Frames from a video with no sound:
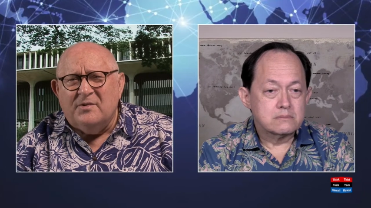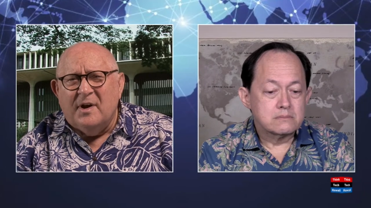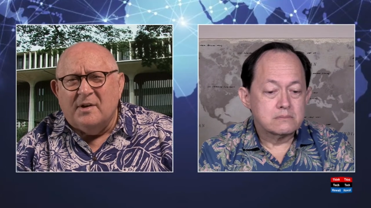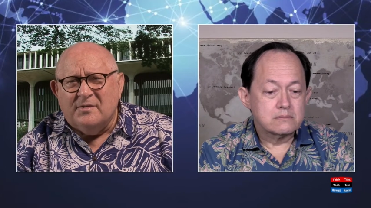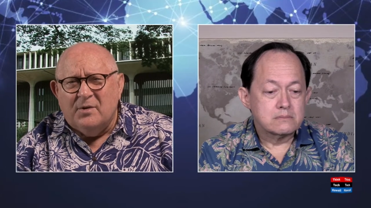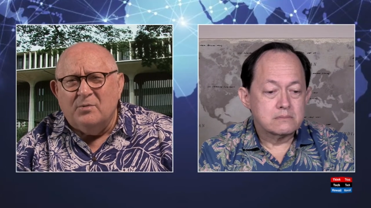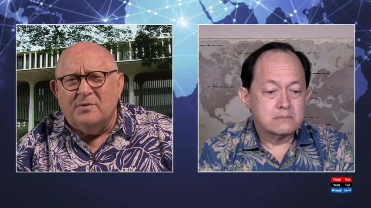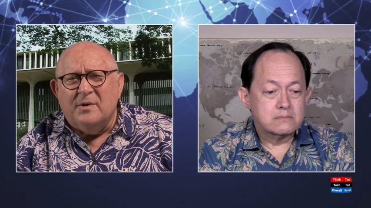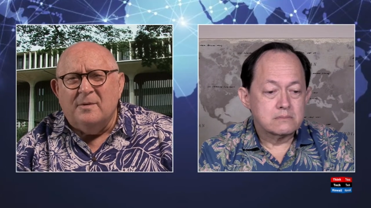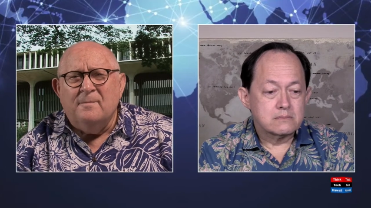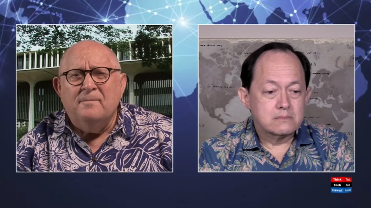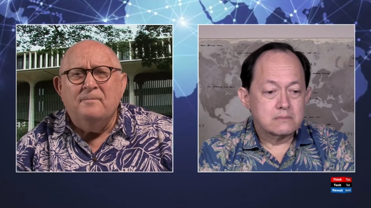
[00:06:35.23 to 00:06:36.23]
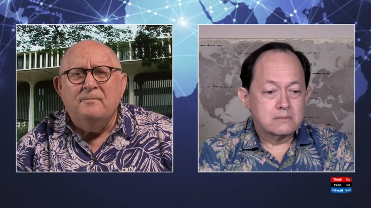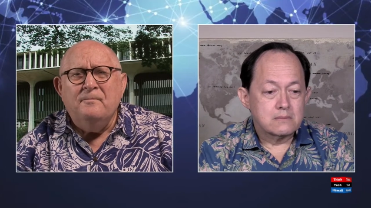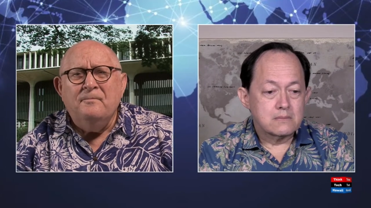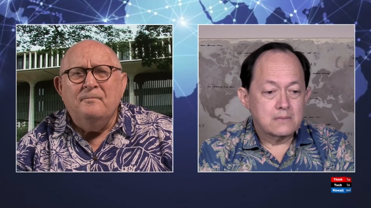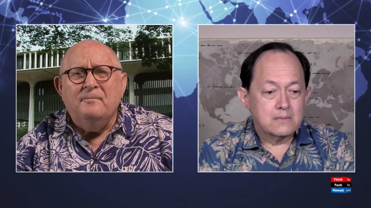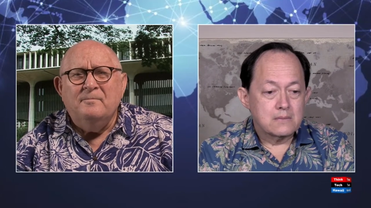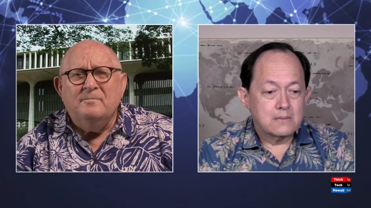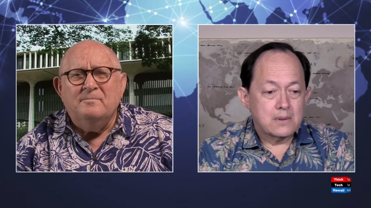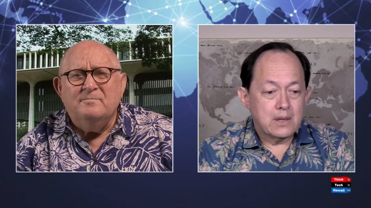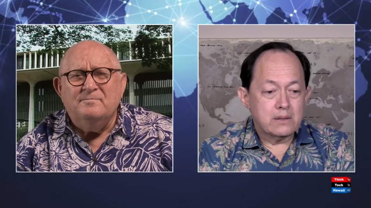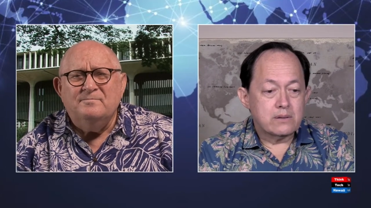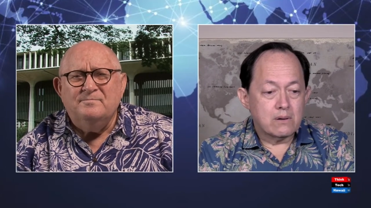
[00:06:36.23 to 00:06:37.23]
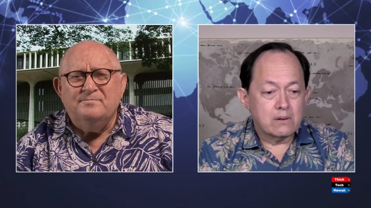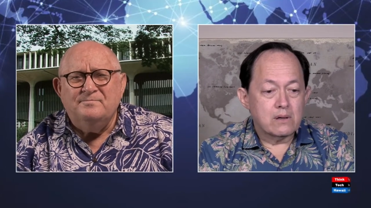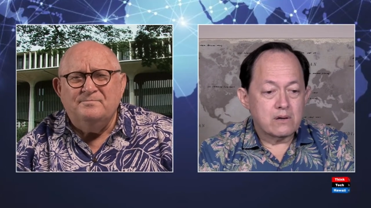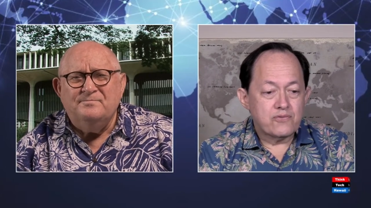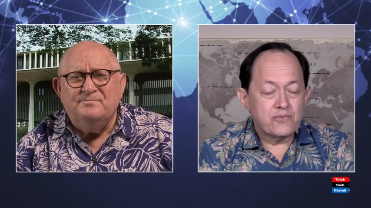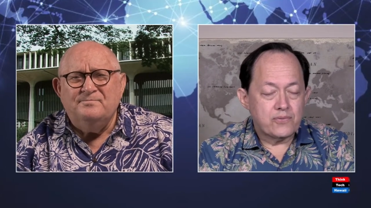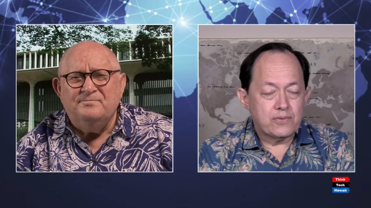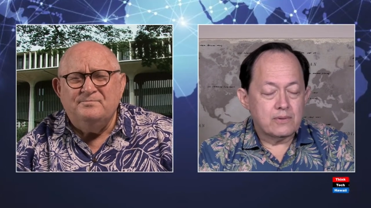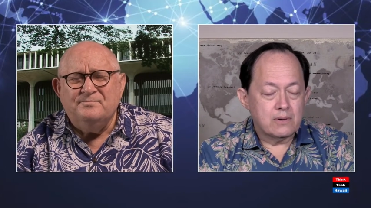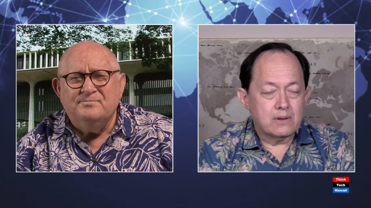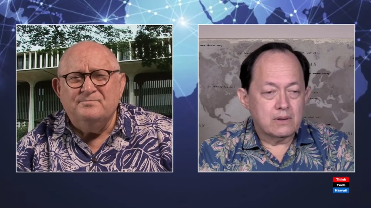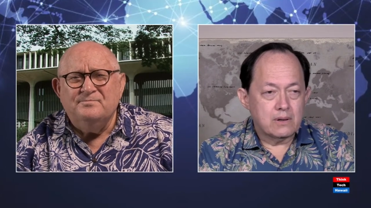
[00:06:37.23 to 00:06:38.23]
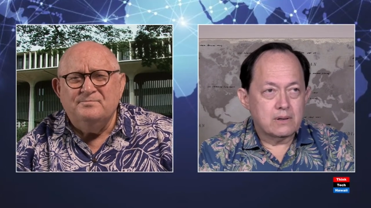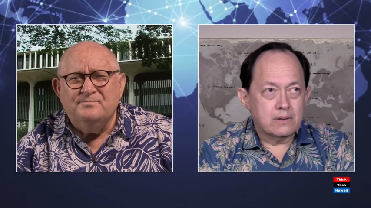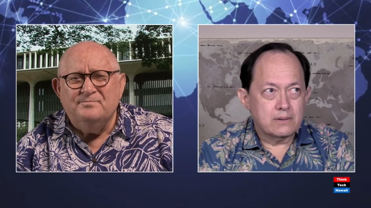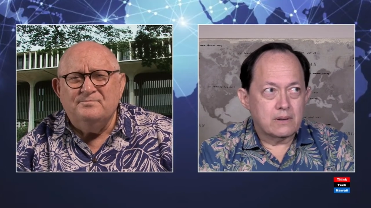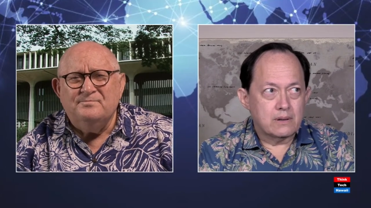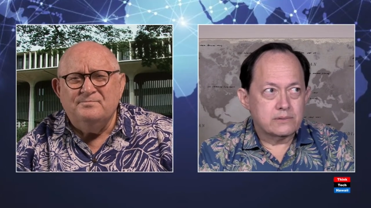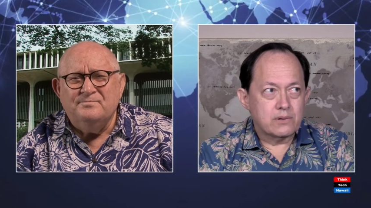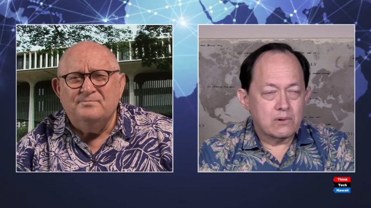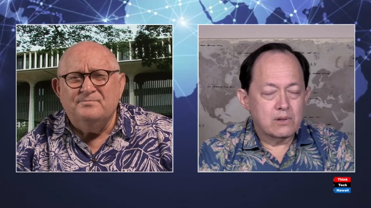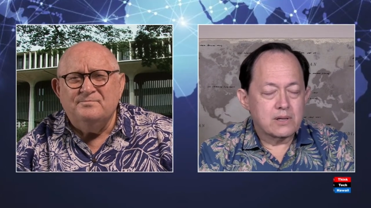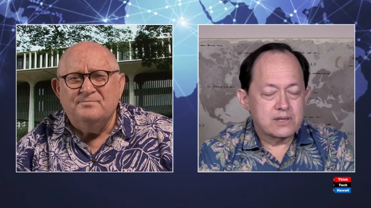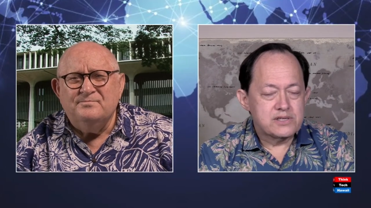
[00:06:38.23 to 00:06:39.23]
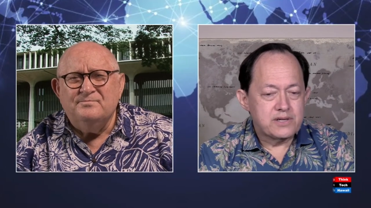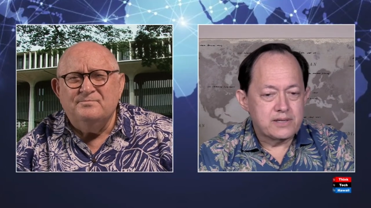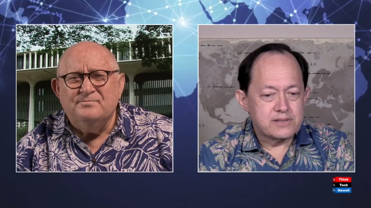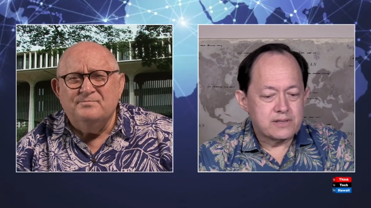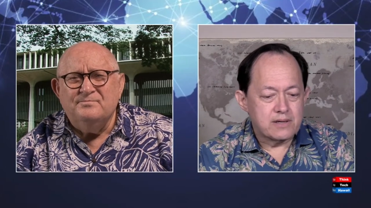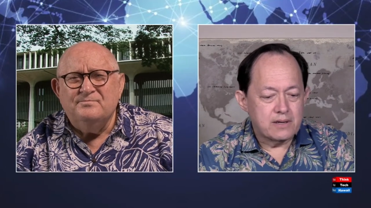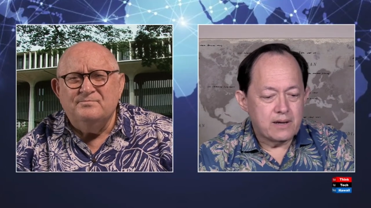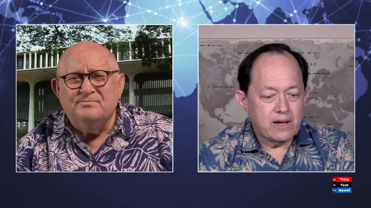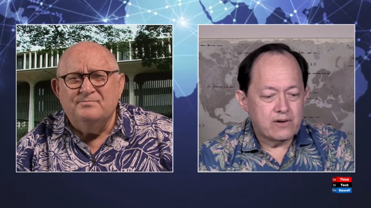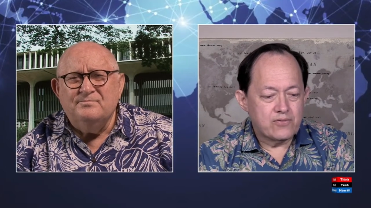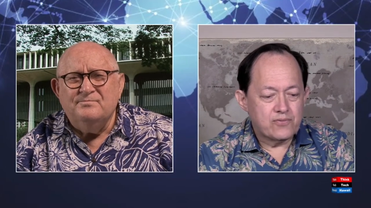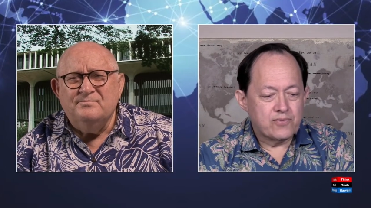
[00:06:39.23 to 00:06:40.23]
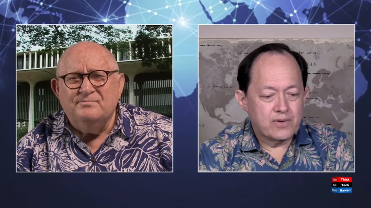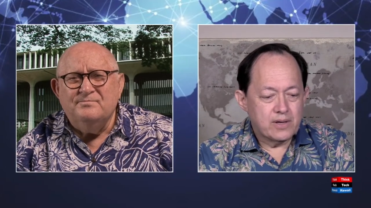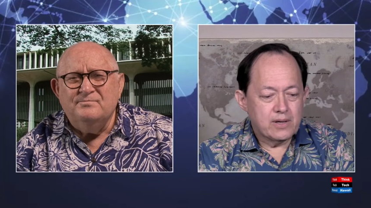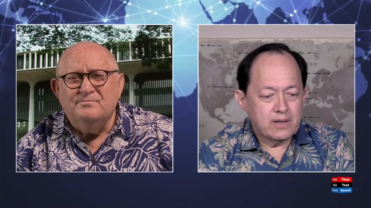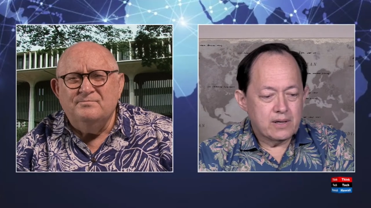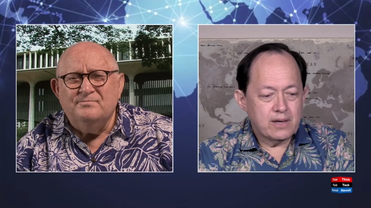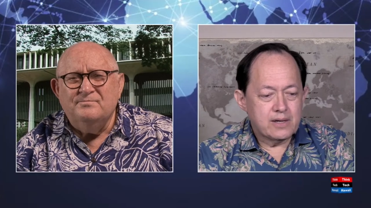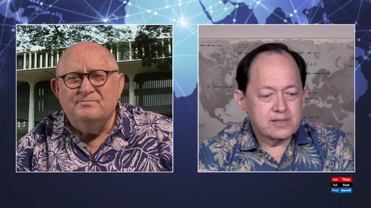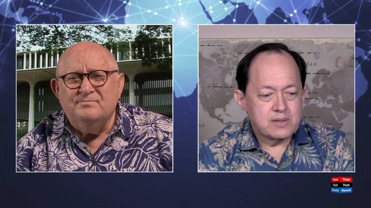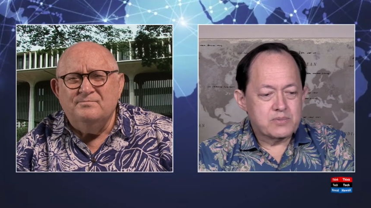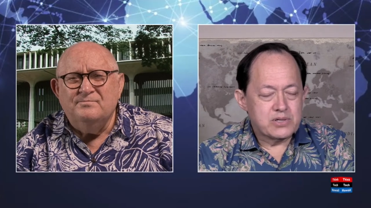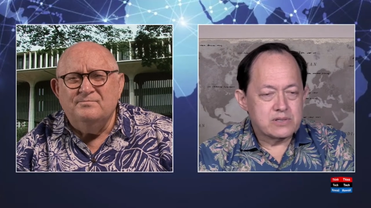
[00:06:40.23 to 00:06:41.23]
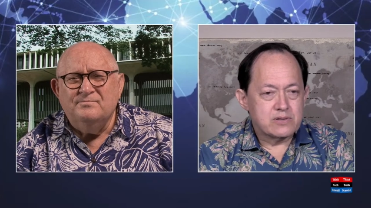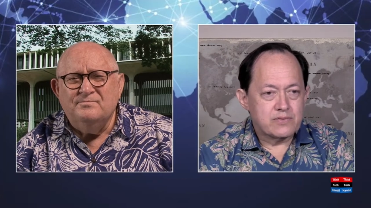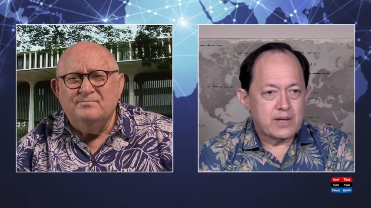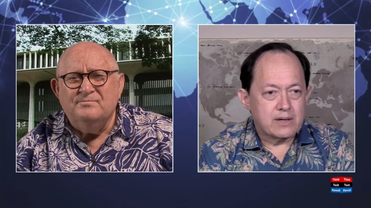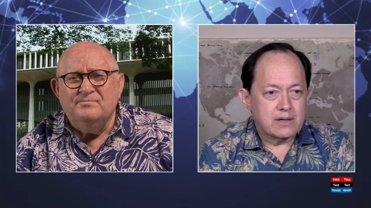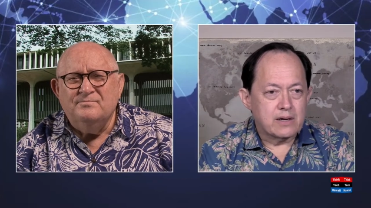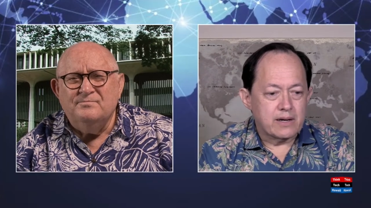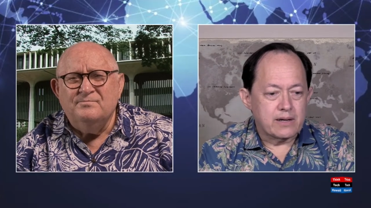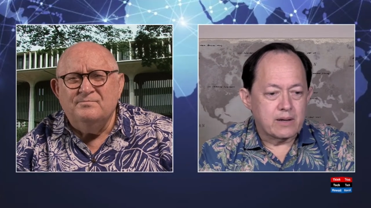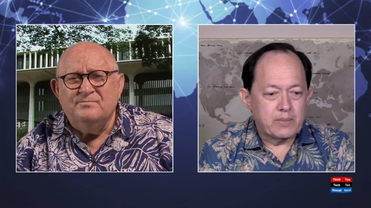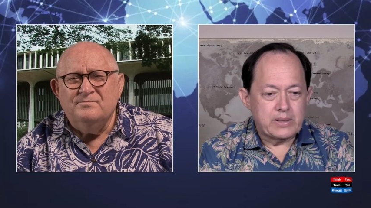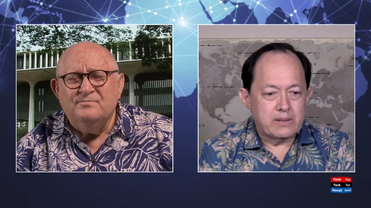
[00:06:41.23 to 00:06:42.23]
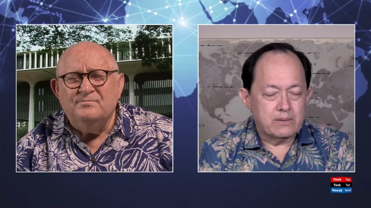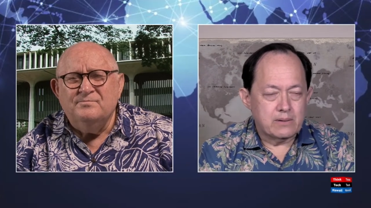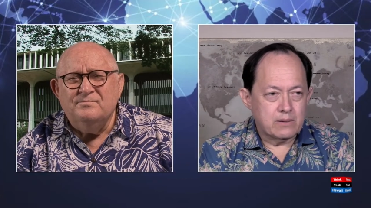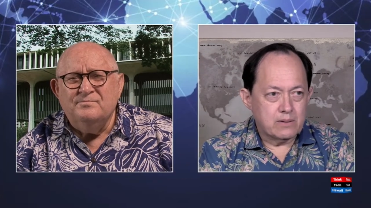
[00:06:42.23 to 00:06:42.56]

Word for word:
Speaker 1: tax, don't they?
Speaker 2: Yeah, there are a lot of uh, uh, there are a lot of states that have exemptions of that kind. I mean, uh,